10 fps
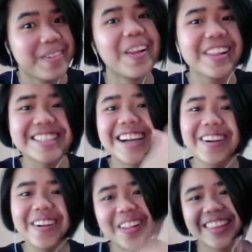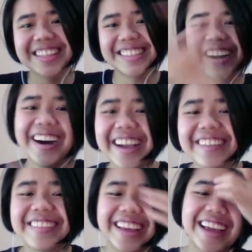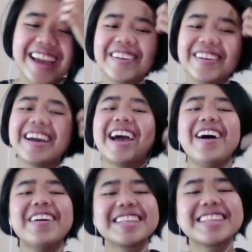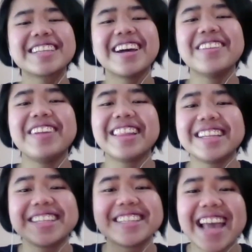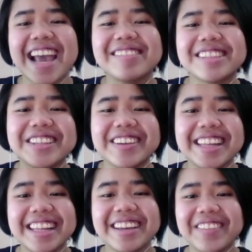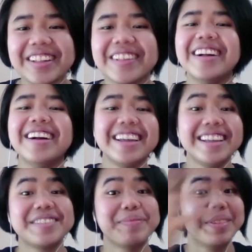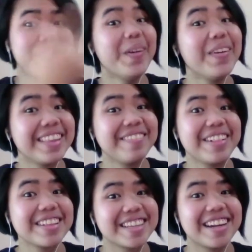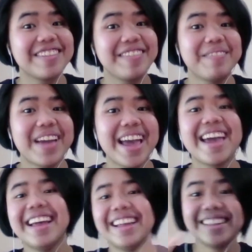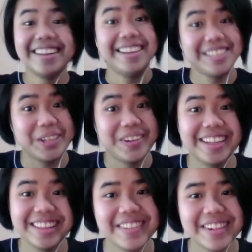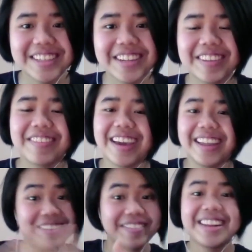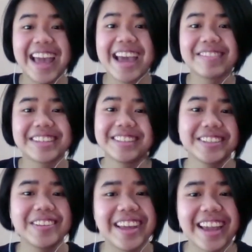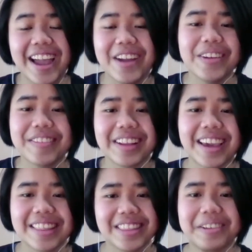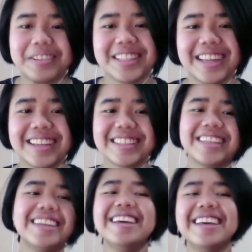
volatile all the time. Like how how is this gonna be like just after you eating a meal? It's before the meal is gonna be bad. During the meal is gonna be bad. Even after. So like I don't even get those things.